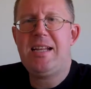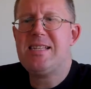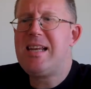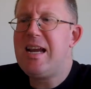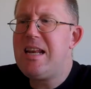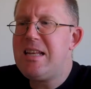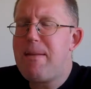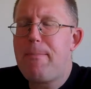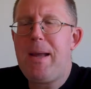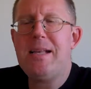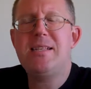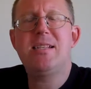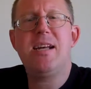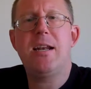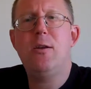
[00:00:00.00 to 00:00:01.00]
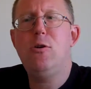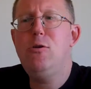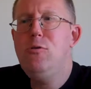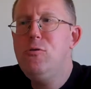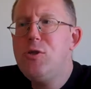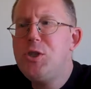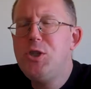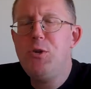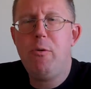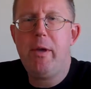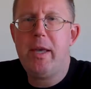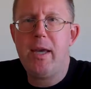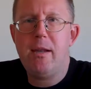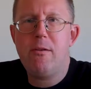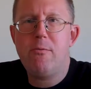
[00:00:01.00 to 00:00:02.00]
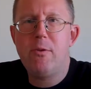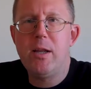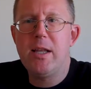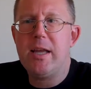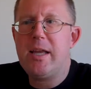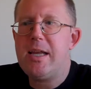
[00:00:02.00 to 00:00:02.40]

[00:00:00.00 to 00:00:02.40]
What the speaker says: It kind of depends on who's doing it, really.